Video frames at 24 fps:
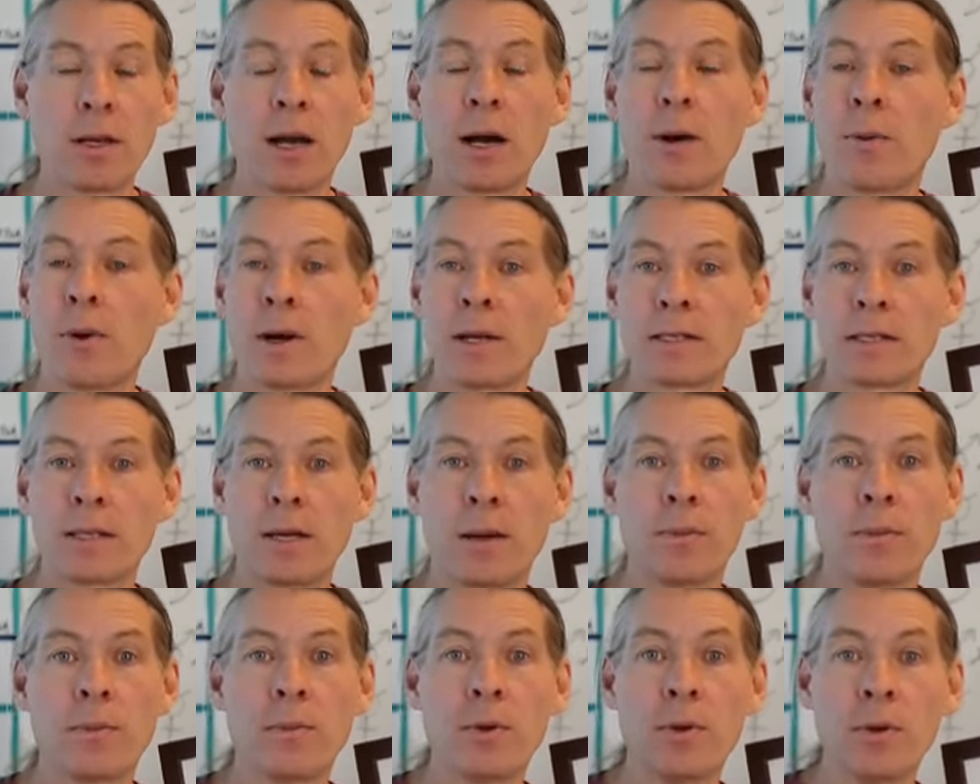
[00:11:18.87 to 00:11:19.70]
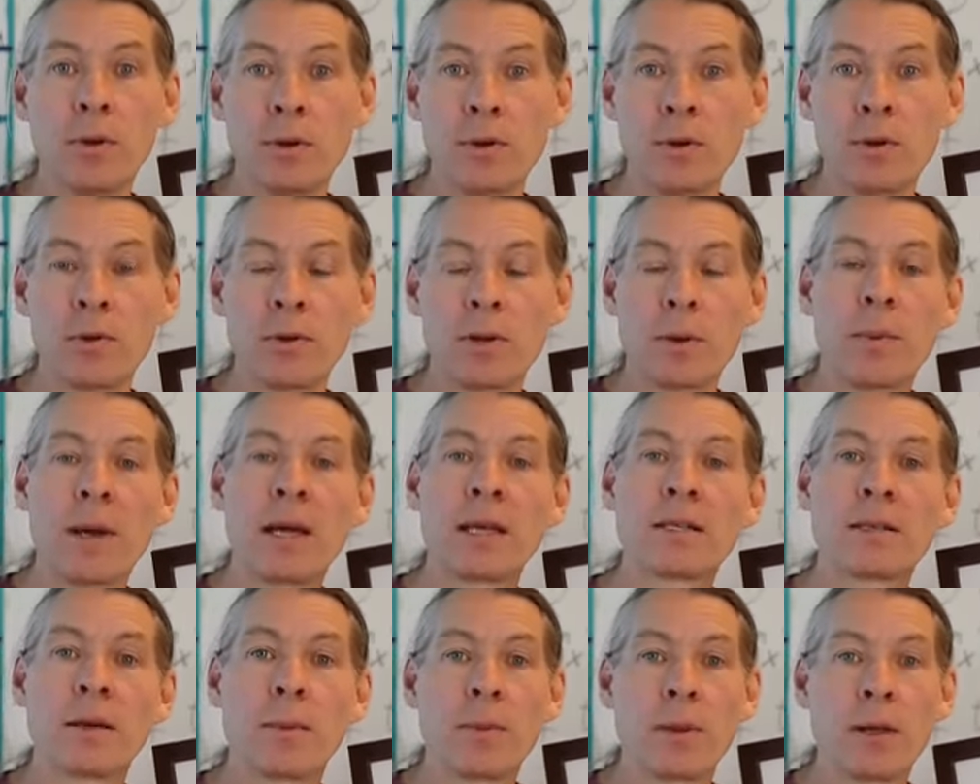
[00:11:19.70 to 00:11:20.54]
I want something new to
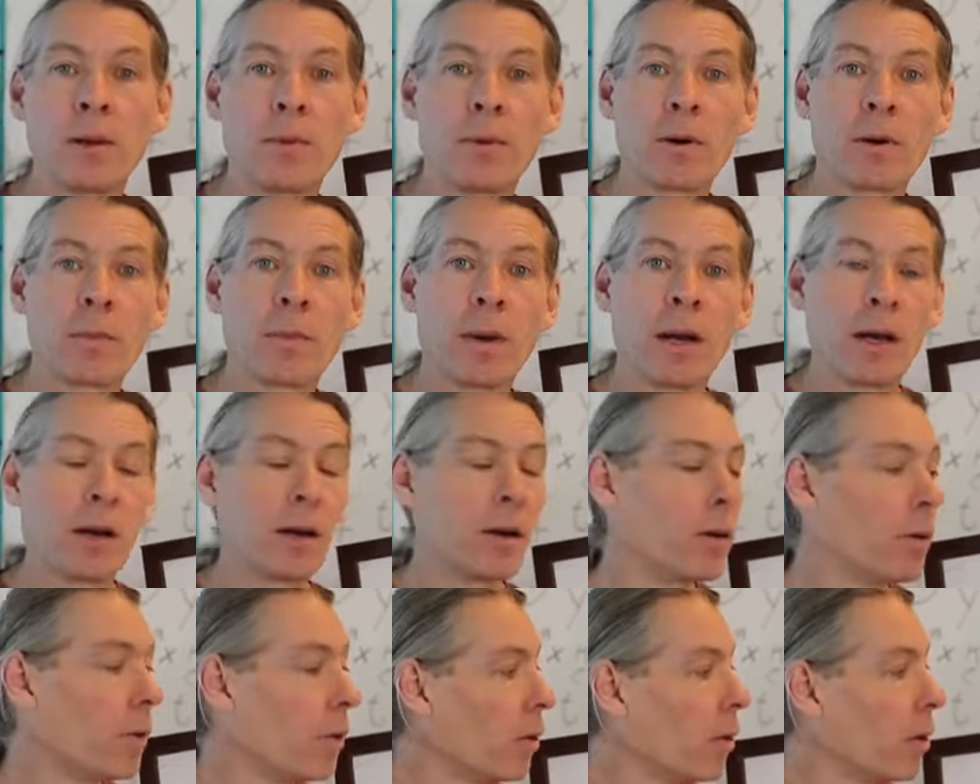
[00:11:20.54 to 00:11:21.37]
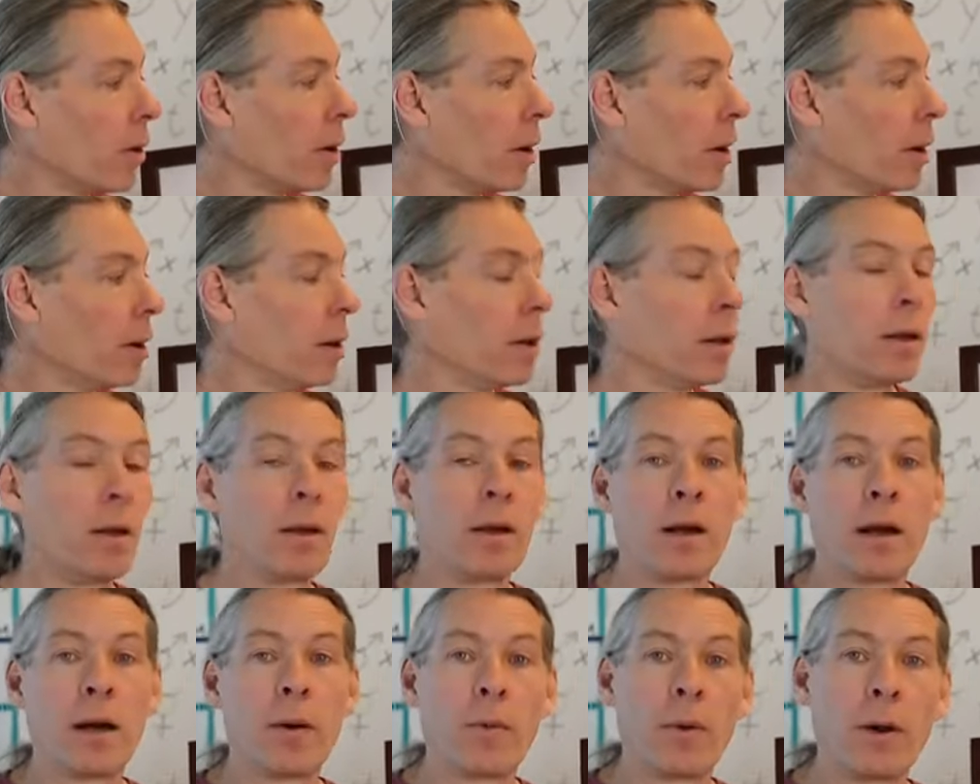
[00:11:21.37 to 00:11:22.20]
make something work better, or
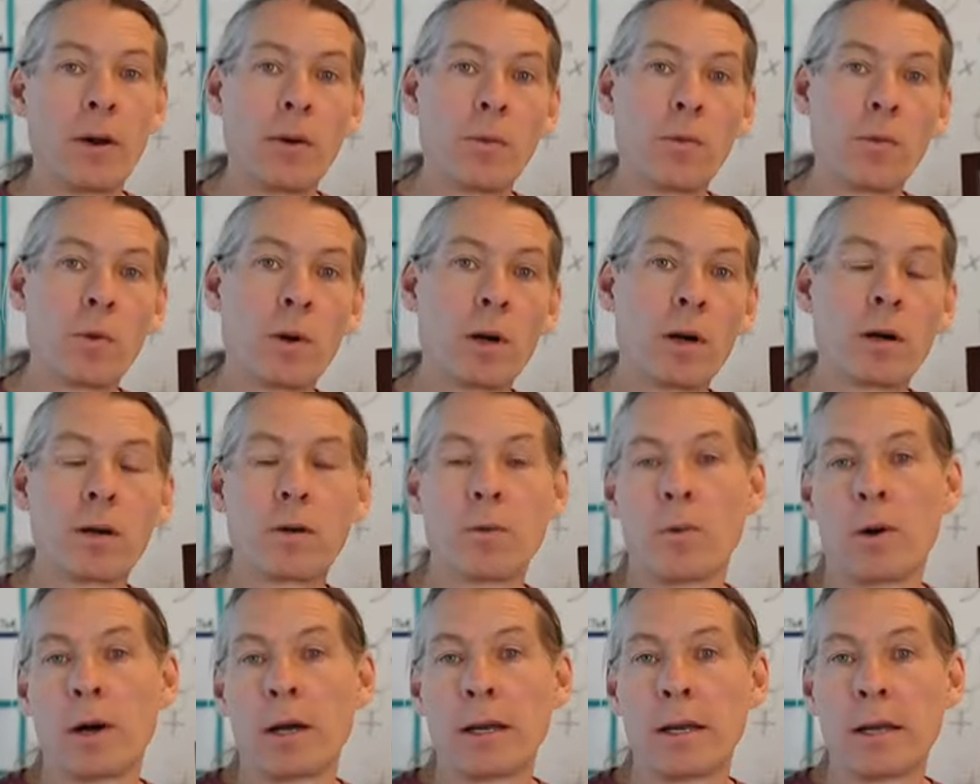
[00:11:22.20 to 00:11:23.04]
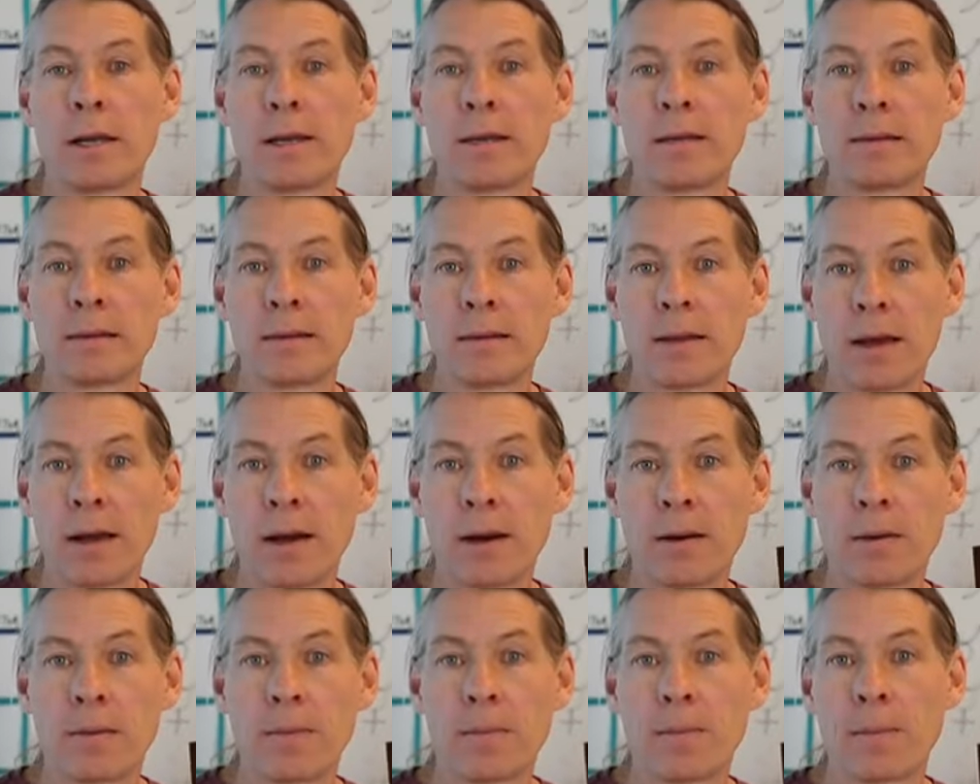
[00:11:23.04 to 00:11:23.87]
I want to work what is
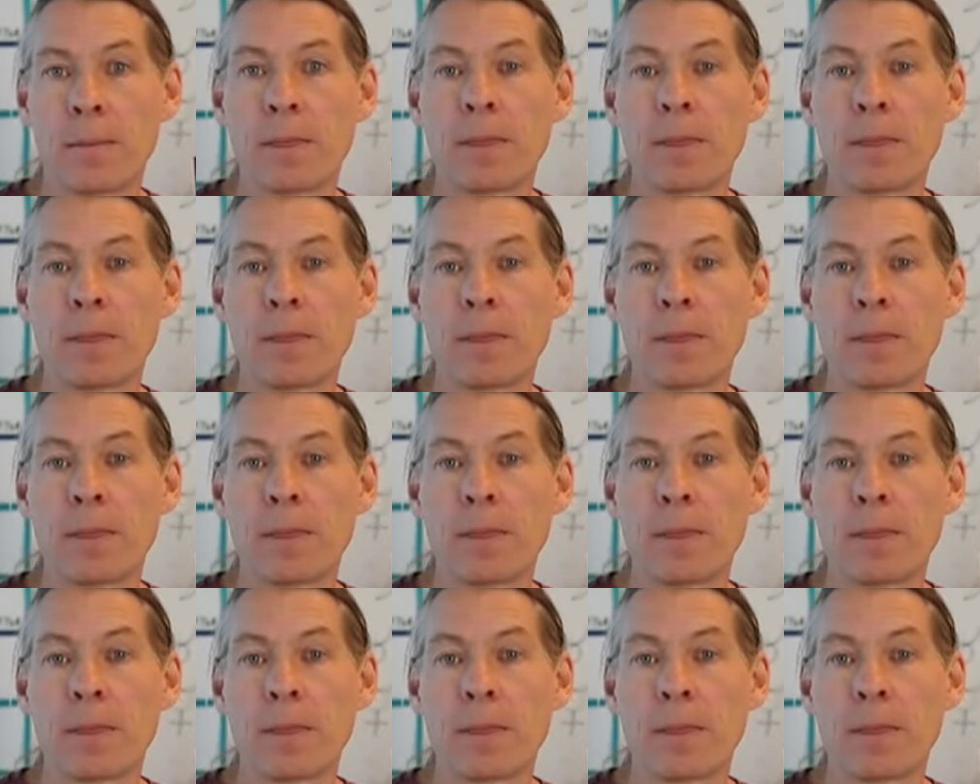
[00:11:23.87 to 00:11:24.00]
there.